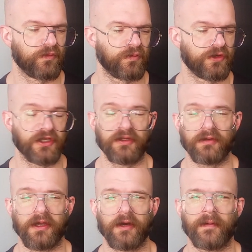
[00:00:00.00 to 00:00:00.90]
which I do
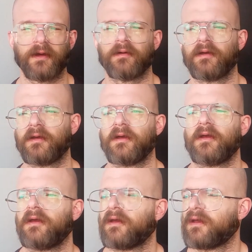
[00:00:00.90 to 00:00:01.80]
care about.
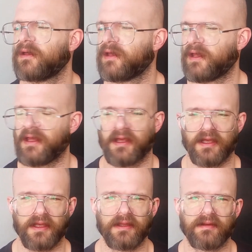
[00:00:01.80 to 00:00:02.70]

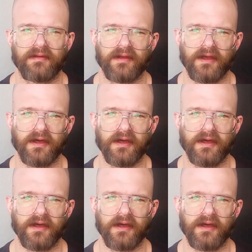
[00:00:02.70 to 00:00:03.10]
And